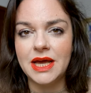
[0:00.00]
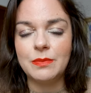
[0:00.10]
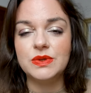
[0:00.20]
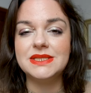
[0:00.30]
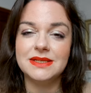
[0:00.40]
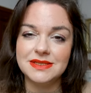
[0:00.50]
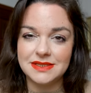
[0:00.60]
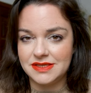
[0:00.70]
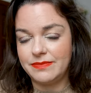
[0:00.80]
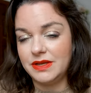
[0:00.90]
I bought
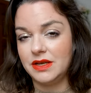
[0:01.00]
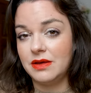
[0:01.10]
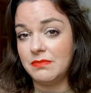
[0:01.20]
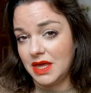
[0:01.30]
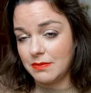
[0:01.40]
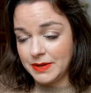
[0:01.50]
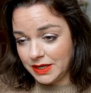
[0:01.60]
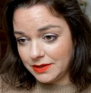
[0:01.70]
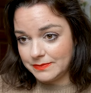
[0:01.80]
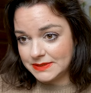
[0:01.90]
67 makeup
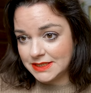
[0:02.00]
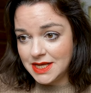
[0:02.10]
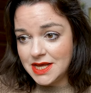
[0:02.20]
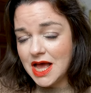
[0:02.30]
items.